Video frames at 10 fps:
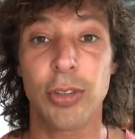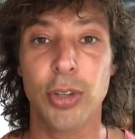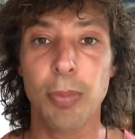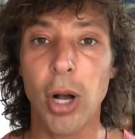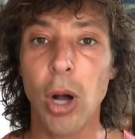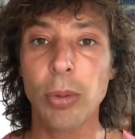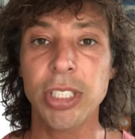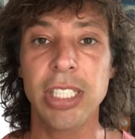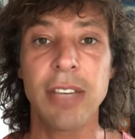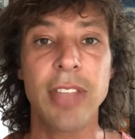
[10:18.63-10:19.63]
So Paul
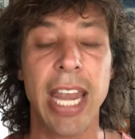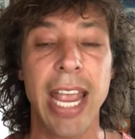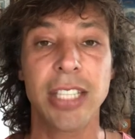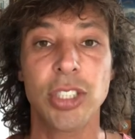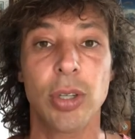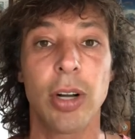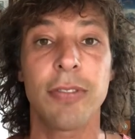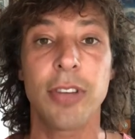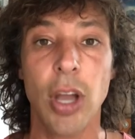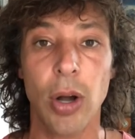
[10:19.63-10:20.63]
received an answer
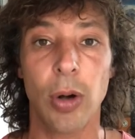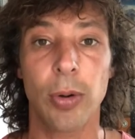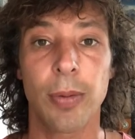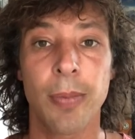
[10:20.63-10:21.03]
of no.